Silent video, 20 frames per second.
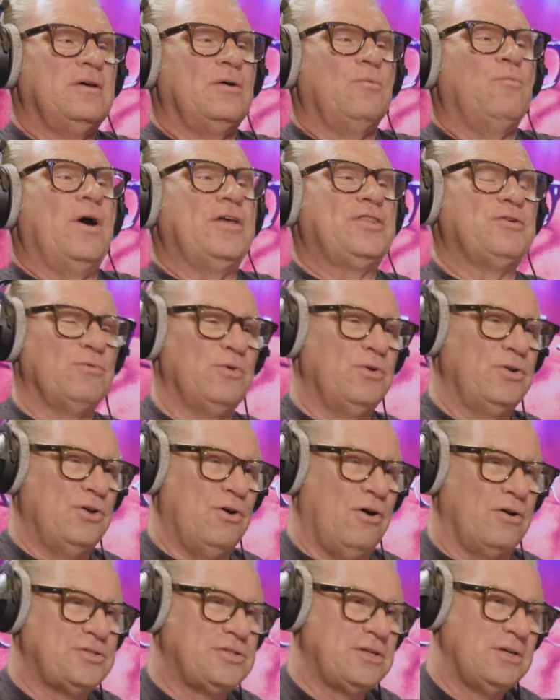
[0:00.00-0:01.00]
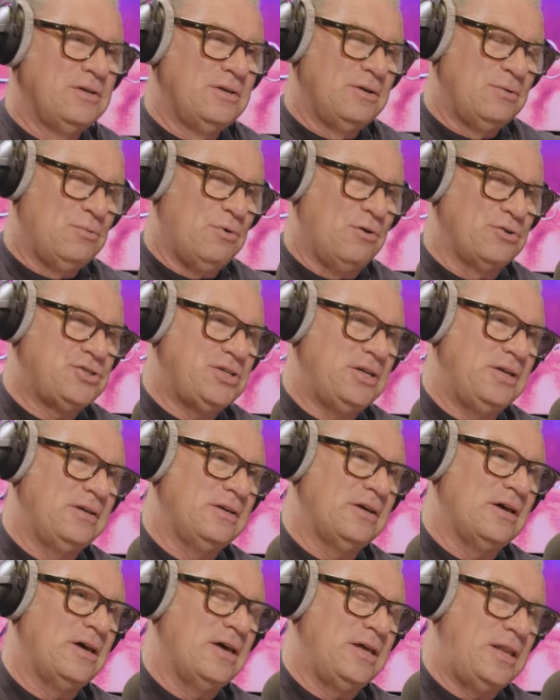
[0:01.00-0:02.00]
whether or not watching
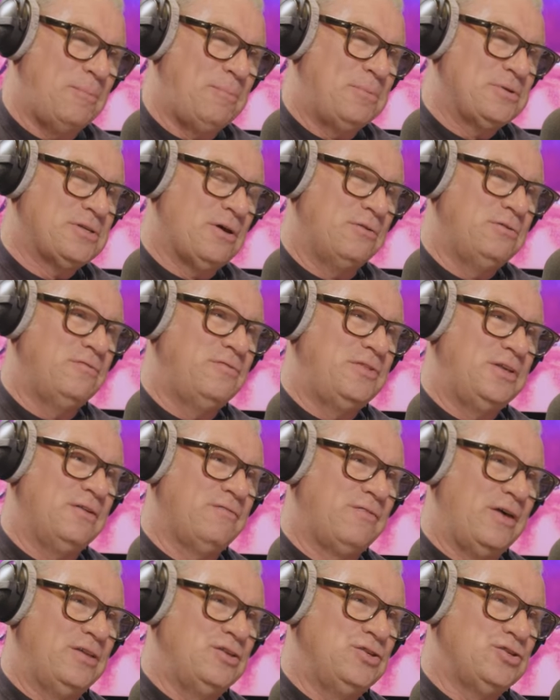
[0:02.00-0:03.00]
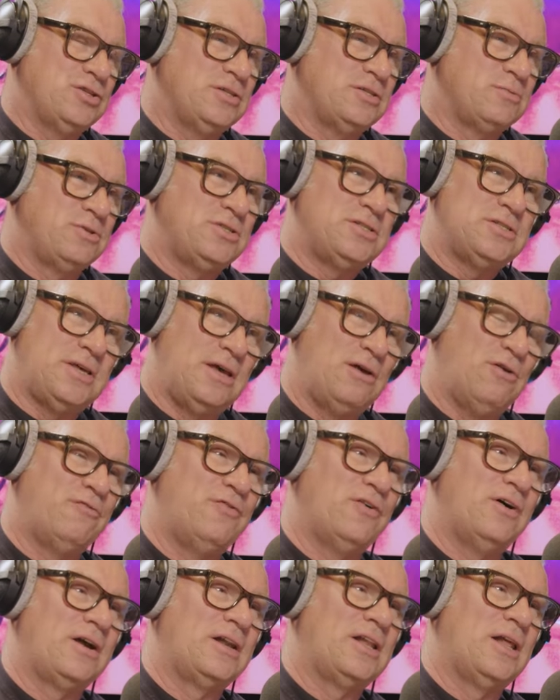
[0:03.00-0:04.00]
an episode of The Avengers, which is the
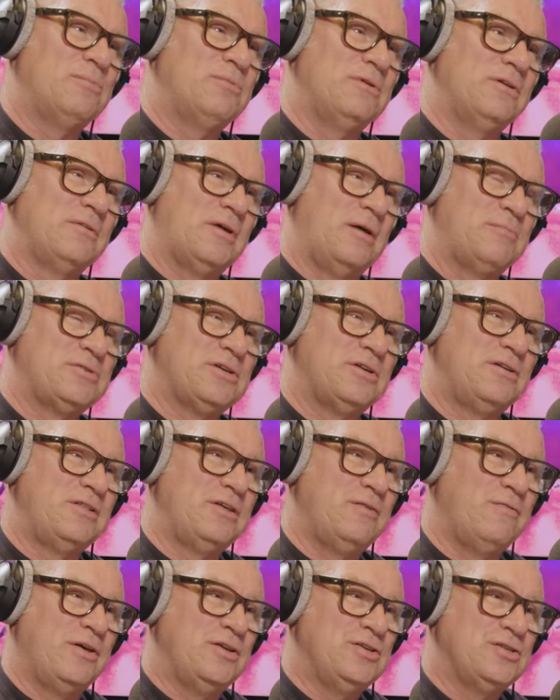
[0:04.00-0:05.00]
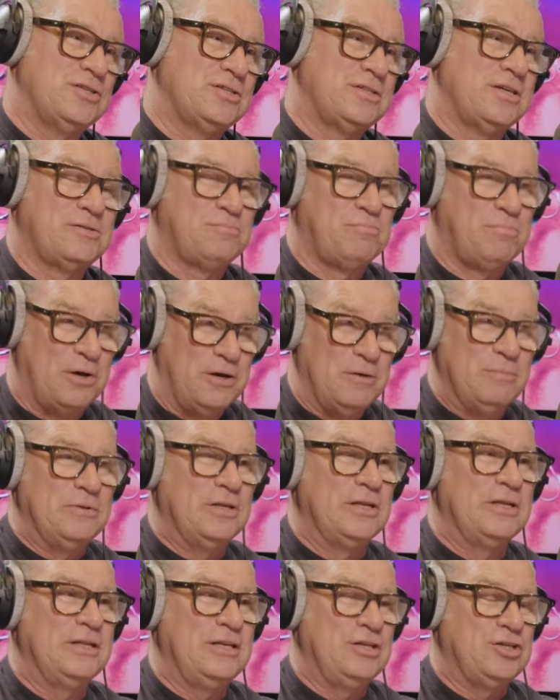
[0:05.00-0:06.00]
Hellfire Club episode of The Avengers, has
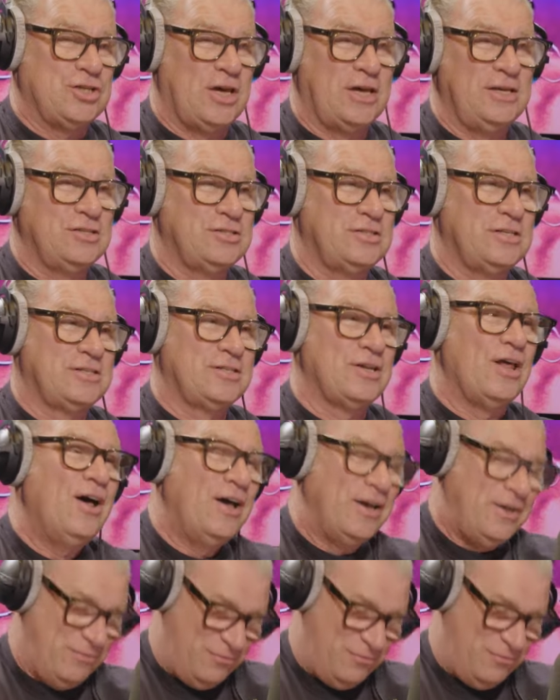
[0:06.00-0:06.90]
permanently changed his life.